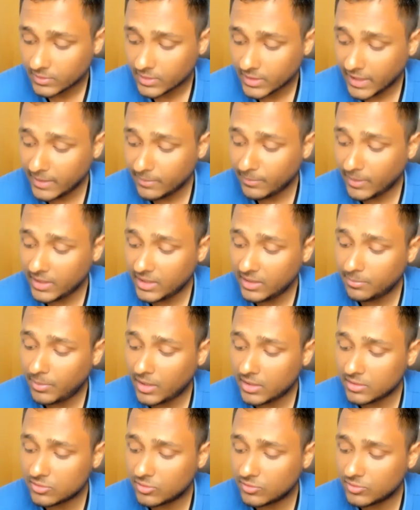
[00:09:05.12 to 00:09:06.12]
In many
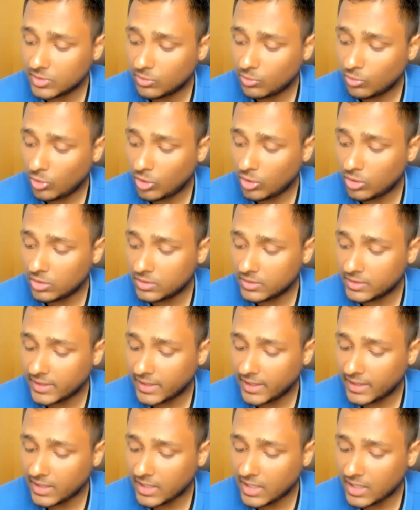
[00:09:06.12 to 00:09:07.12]
parts of the world,
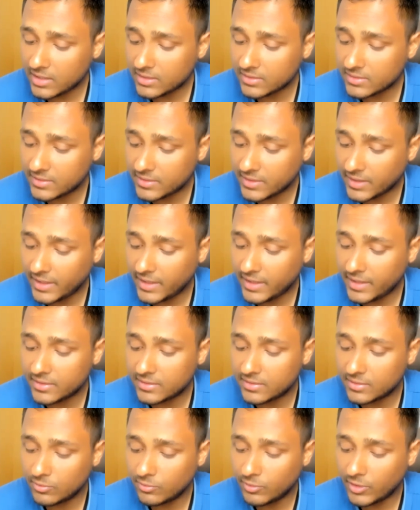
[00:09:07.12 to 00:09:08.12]
there are
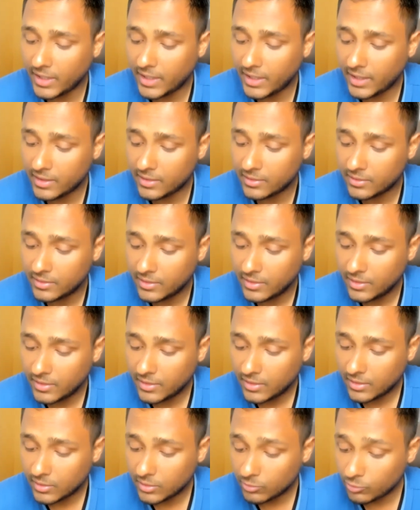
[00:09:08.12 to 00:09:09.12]
states where
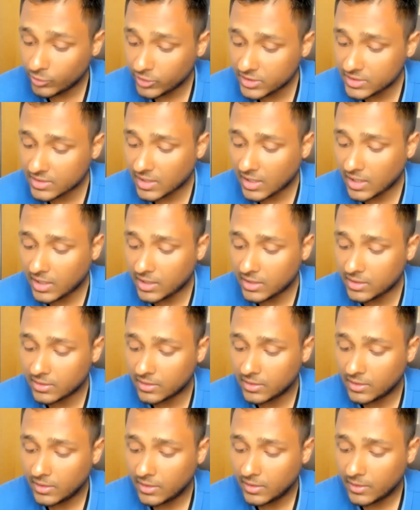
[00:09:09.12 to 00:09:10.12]
which are